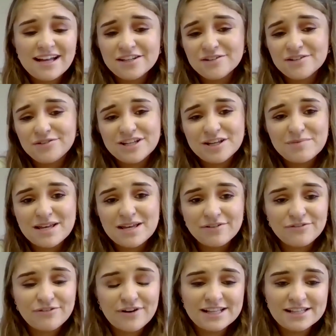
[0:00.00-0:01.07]
And you know, you
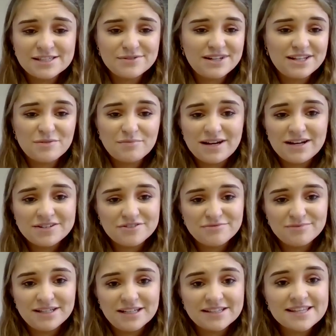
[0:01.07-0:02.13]
make friends within a matter
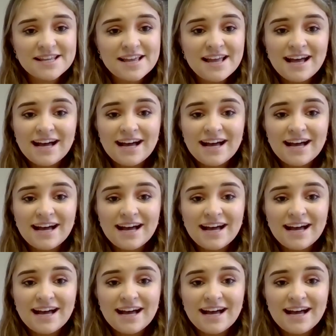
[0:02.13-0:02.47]
of minutes,